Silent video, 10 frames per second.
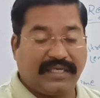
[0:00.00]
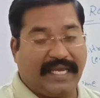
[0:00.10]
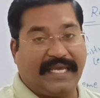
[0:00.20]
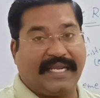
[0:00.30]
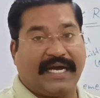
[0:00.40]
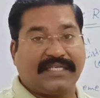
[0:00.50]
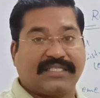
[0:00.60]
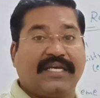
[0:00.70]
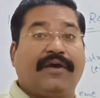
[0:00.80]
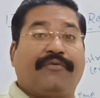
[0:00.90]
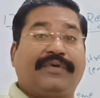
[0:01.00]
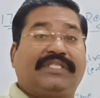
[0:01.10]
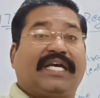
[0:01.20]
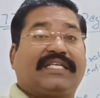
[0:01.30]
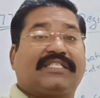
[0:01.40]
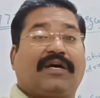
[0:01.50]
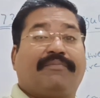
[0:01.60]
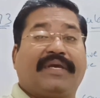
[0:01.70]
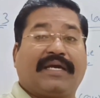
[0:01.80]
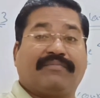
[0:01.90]
areas which has now
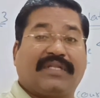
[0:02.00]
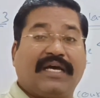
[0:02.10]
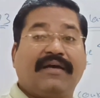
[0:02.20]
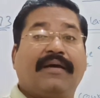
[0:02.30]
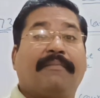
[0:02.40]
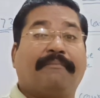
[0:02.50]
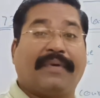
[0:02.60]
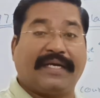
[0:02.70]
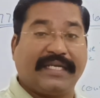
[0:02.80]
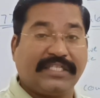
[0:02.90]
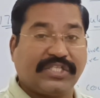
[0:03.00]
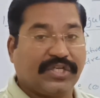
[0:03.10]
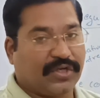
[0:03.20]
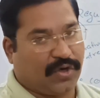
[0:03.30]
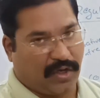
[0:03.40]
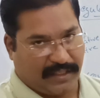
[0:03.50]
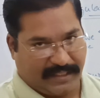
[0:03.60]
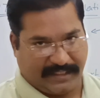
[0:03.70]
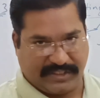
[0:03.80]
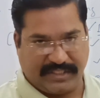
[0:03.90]
become the British
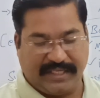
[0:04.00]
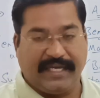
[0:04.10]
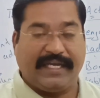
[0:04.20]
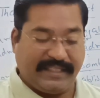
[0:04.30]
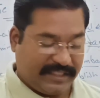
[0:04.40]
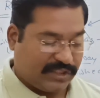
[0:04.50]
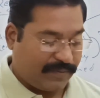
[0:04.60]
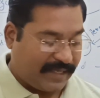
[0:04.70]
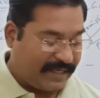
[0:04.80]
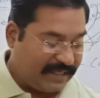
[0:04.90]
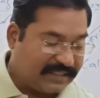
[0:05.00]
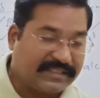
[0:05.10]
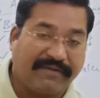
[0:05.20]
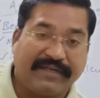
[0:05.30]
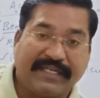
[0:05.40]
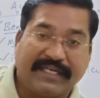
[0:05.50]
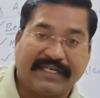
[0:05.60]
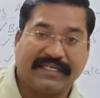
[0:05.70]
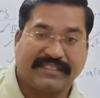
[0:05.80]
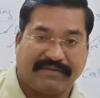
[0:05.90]
colonies. In this way,
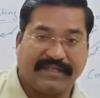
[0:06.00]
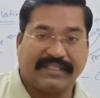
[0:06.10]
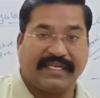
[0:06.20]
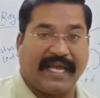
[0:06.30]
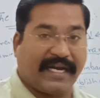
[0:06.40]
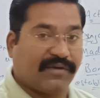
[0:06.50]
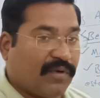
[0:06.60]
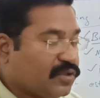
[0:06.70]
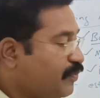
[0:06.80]
1773 Act was